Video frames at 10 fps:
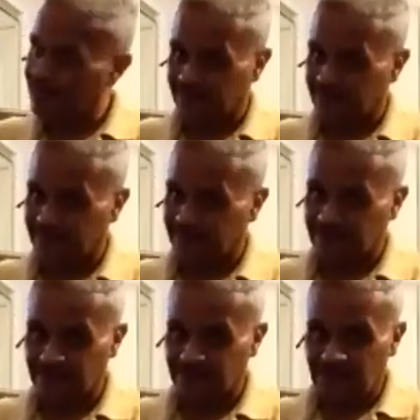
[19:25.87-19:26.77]
hand.
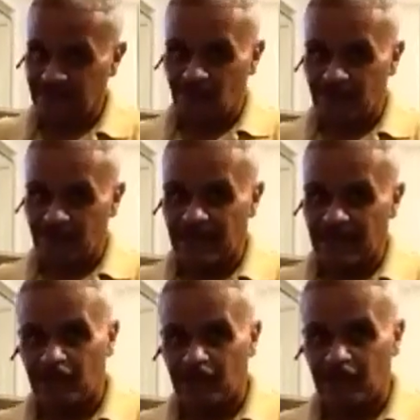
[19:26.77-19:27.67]
Okay.
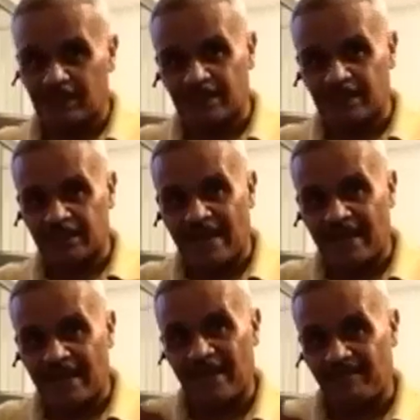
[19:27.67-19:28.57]
Because
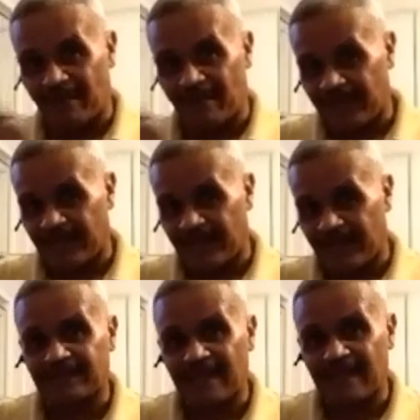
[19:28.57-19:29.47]
my right hand is the
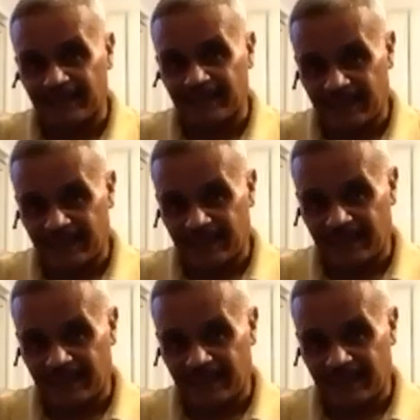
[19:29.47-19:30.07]
dominant hand.